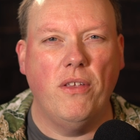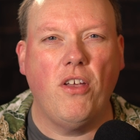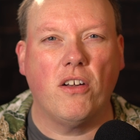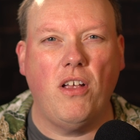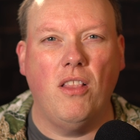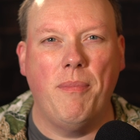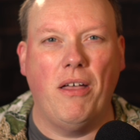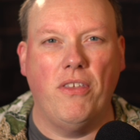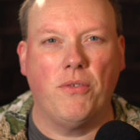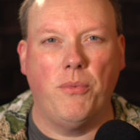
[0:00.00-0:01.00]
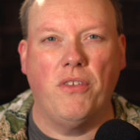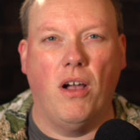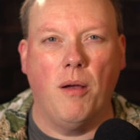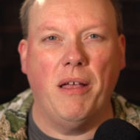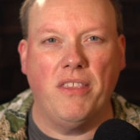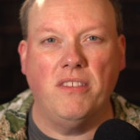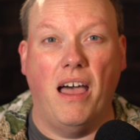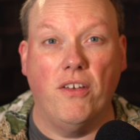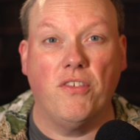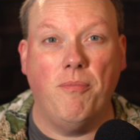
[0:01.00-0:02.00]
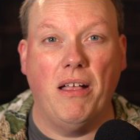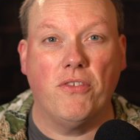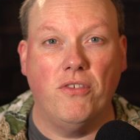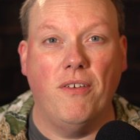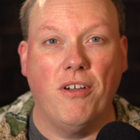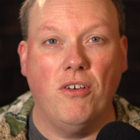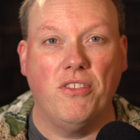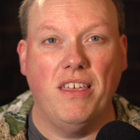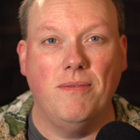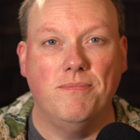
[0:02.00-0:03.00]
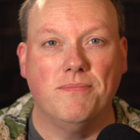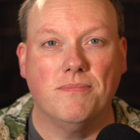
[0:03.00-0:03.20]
We talked all about this when we talk about the dials of monster difficulty.